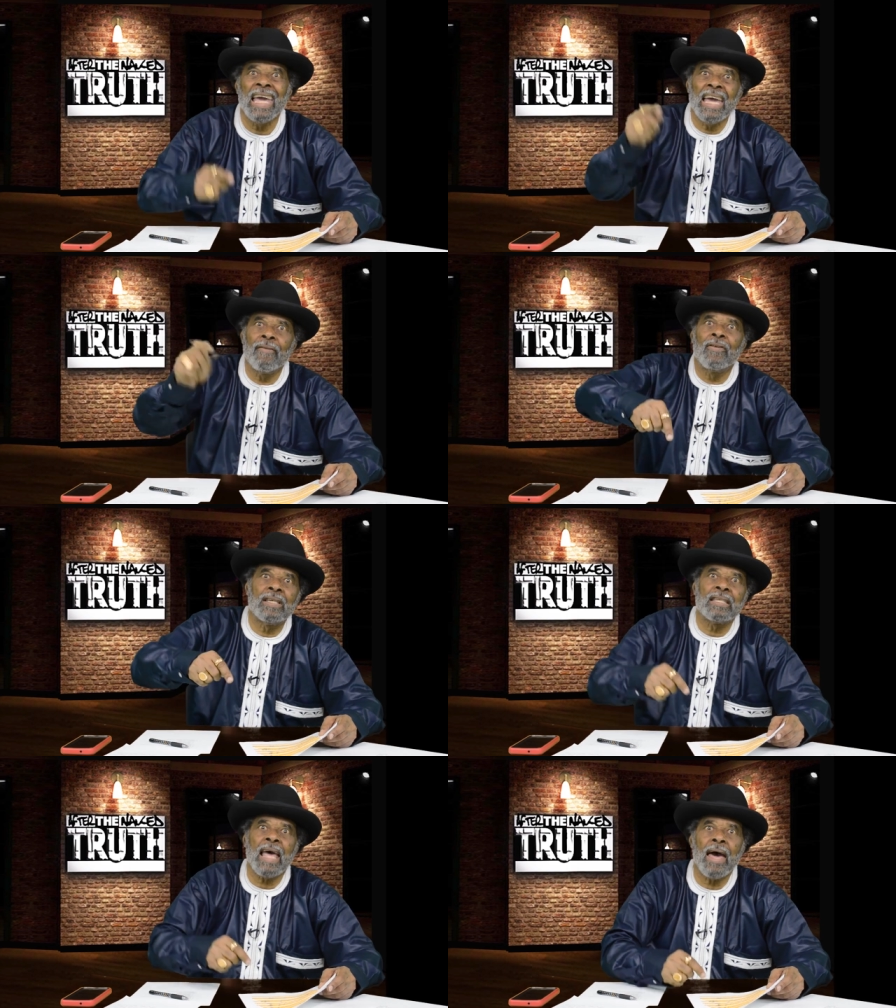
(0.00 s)
Every
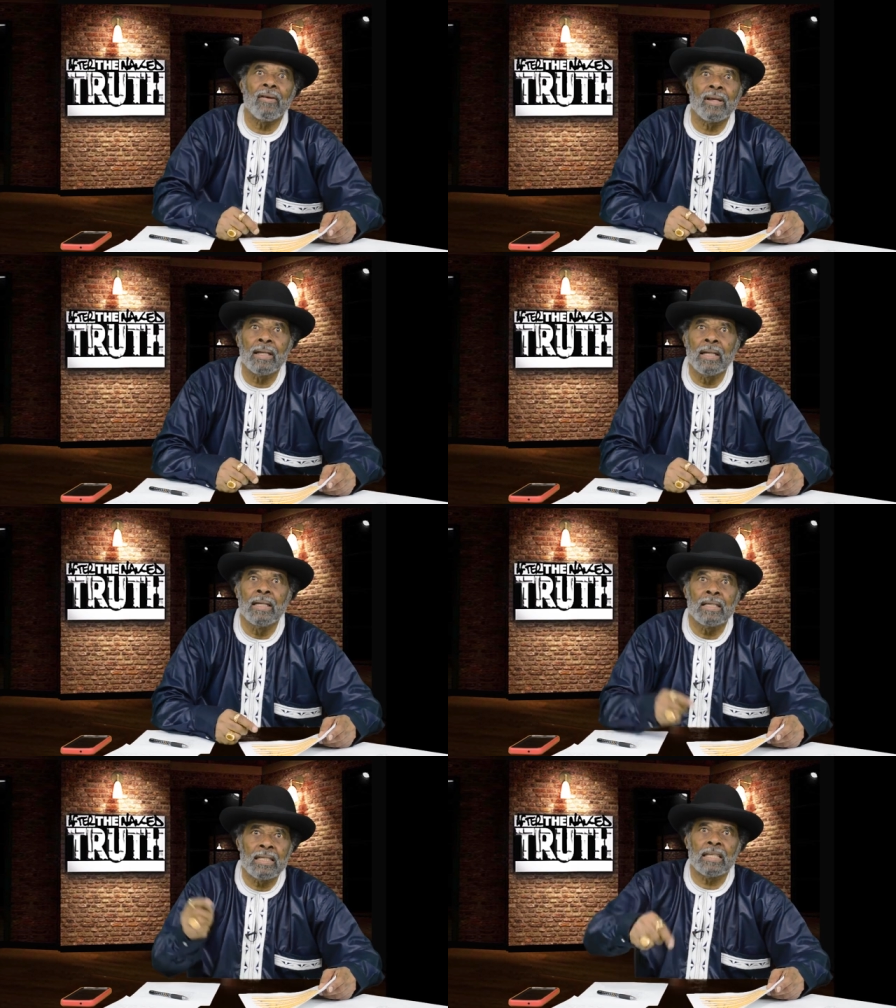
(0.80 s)
Saturday,
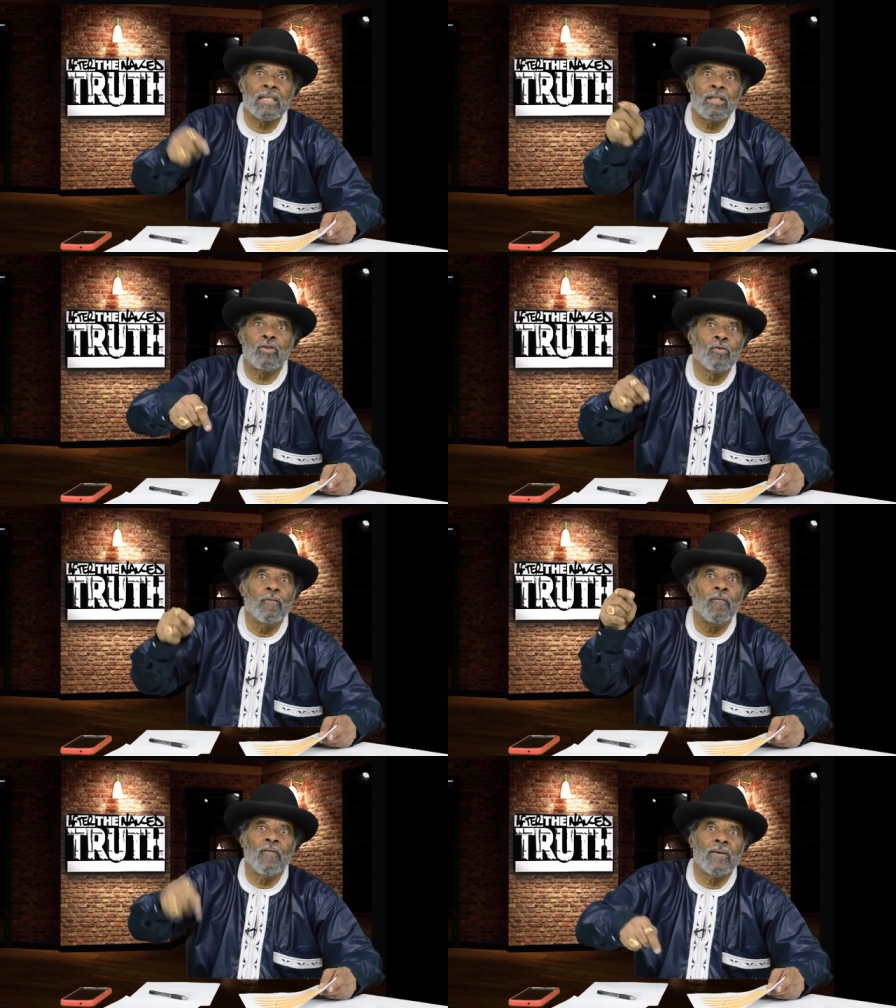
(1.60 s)

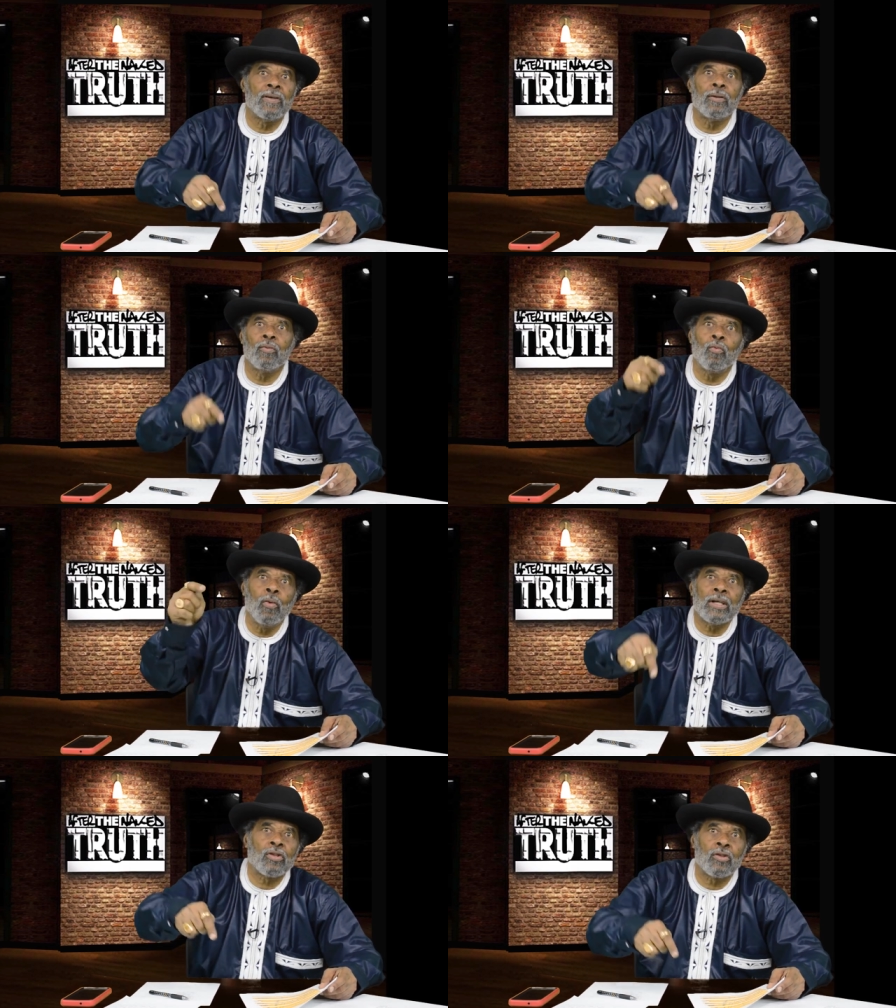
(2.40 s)
sixty-two fifty
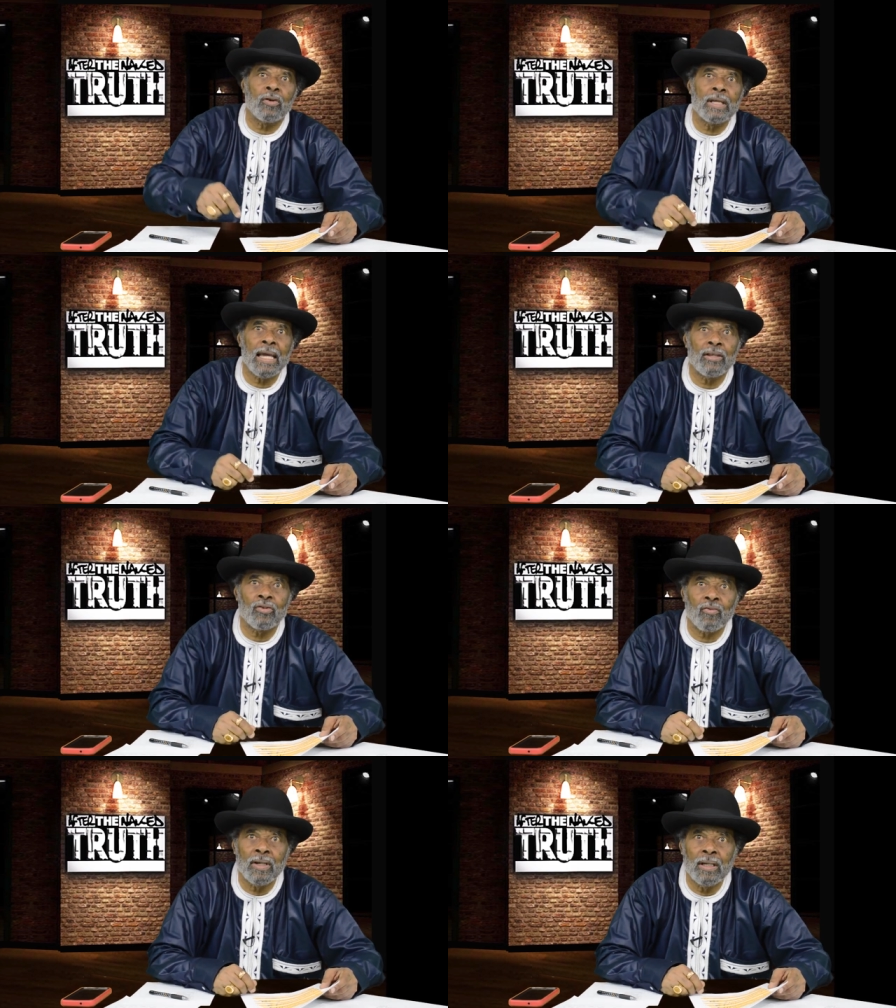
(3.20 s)
West thirty-eighth
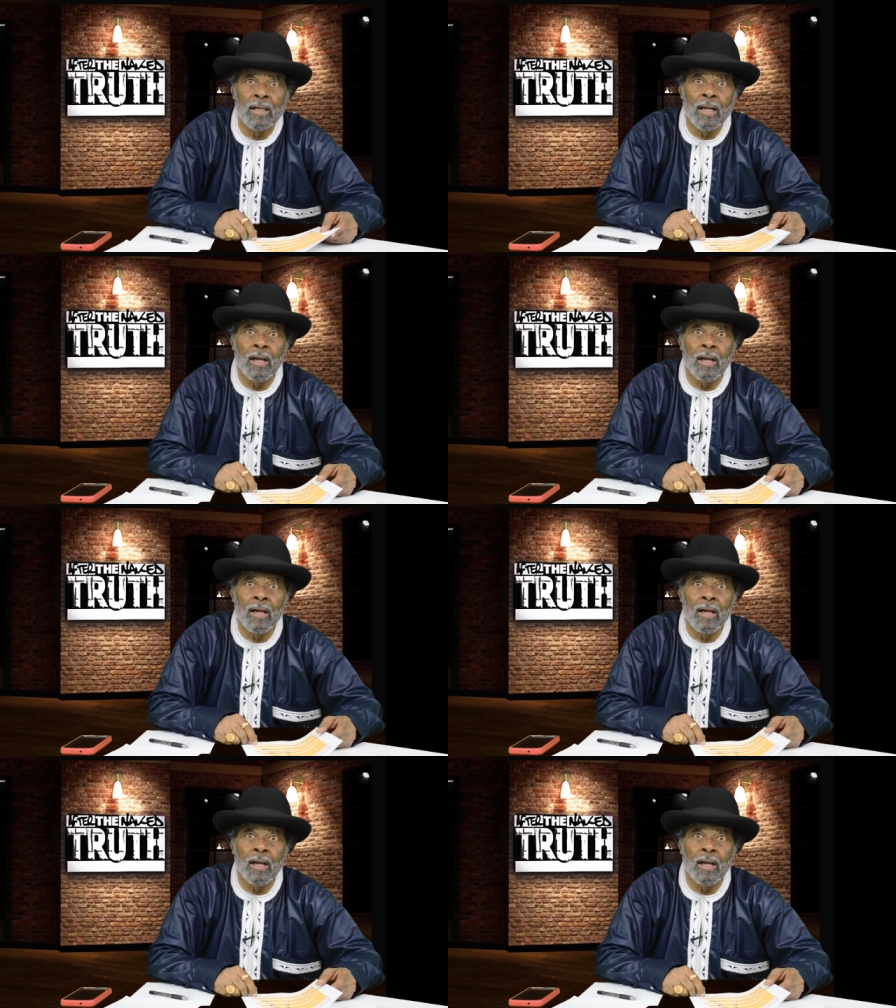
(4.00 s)
Street,